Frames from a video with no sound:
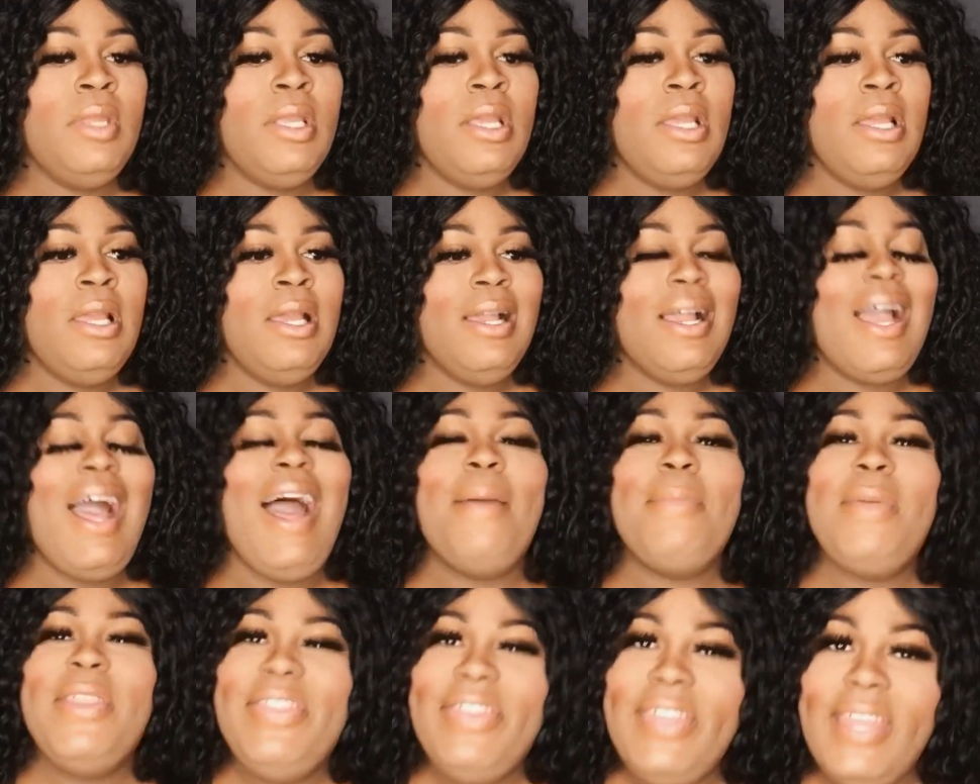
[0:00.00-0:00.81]

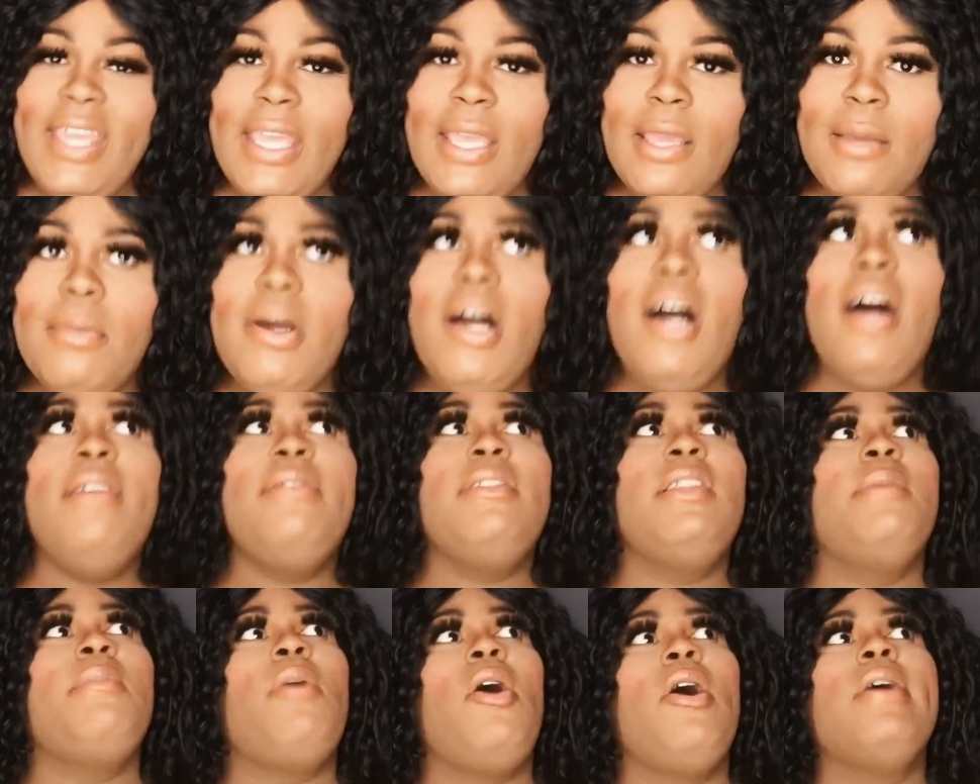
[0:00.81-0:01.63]
common theme of
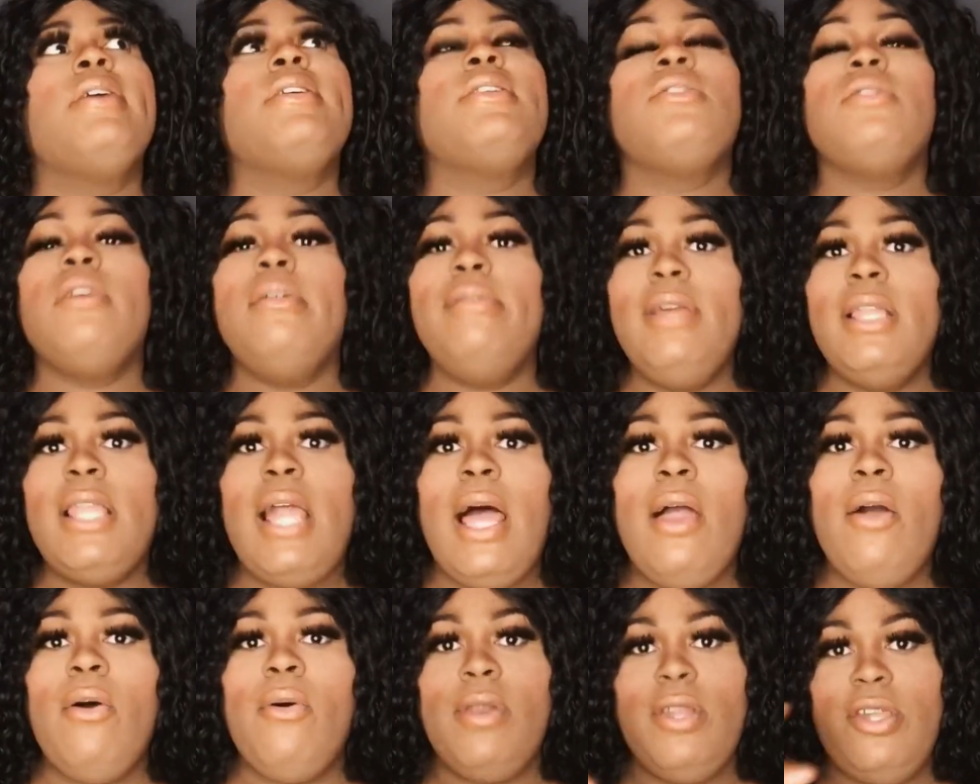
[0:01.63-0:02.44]
Lamar's
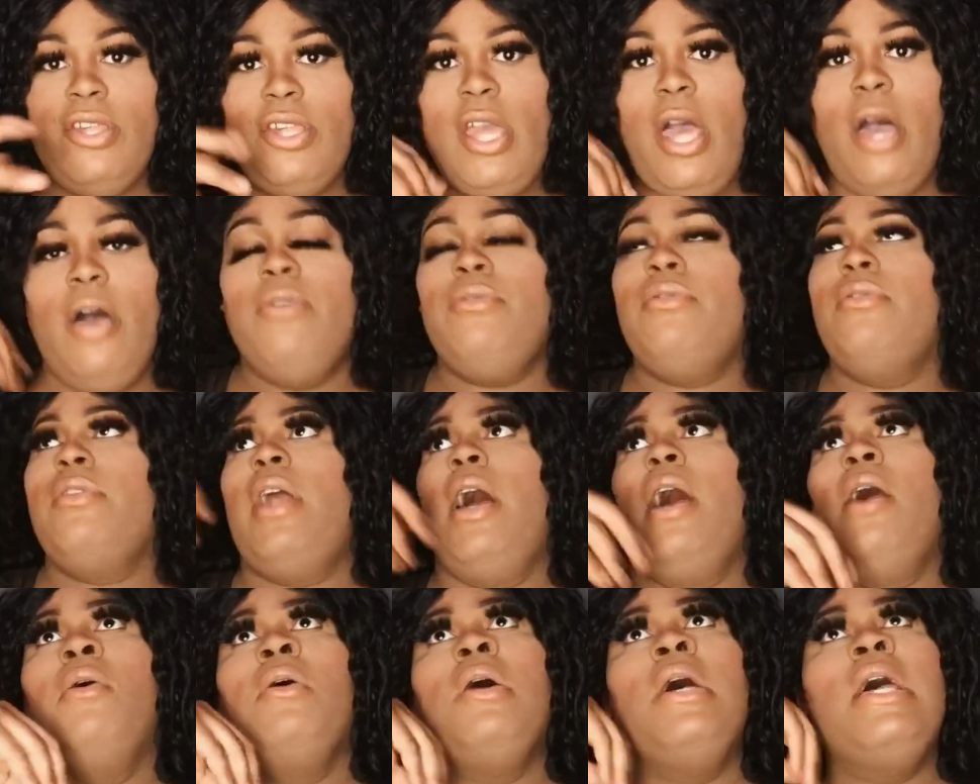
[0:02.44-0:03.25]
storyline on the show, you
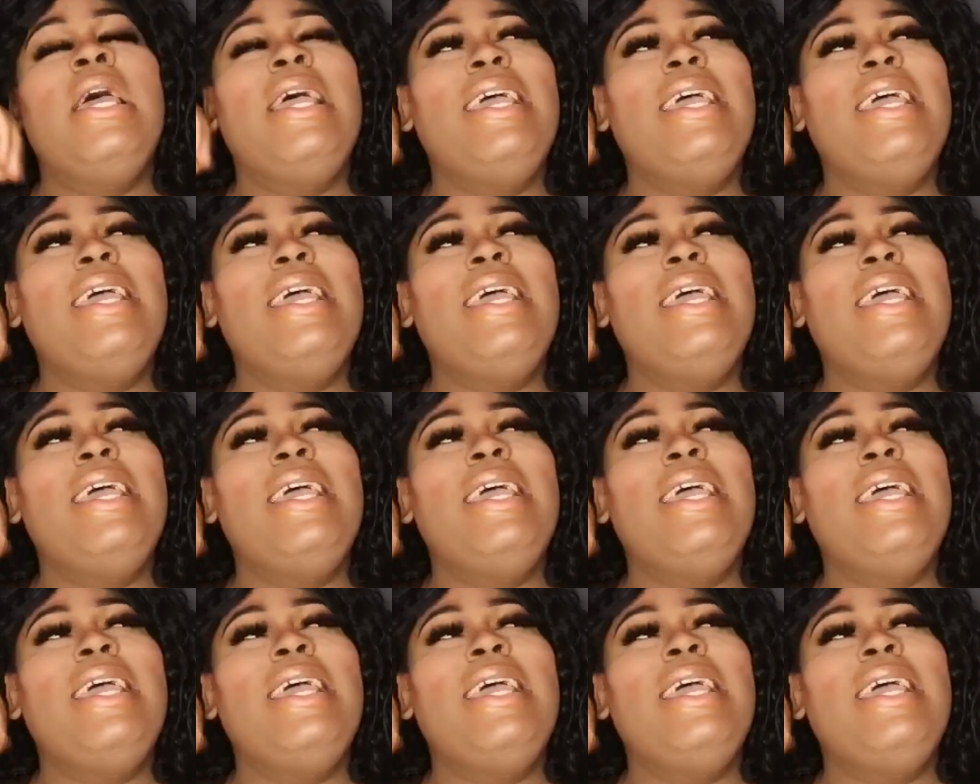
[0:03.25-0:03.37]
know.